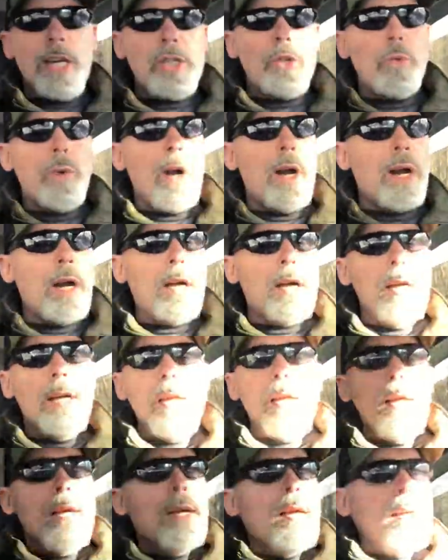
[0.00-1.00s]
we're
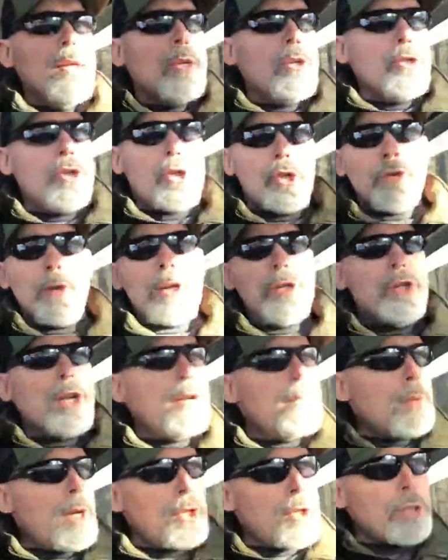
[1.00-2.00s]
stretching
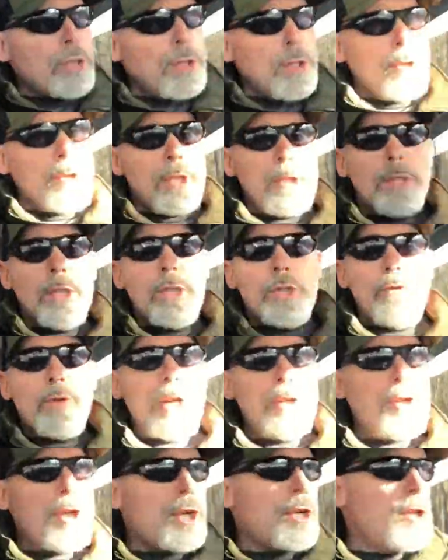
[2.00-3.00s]
muscles and stretching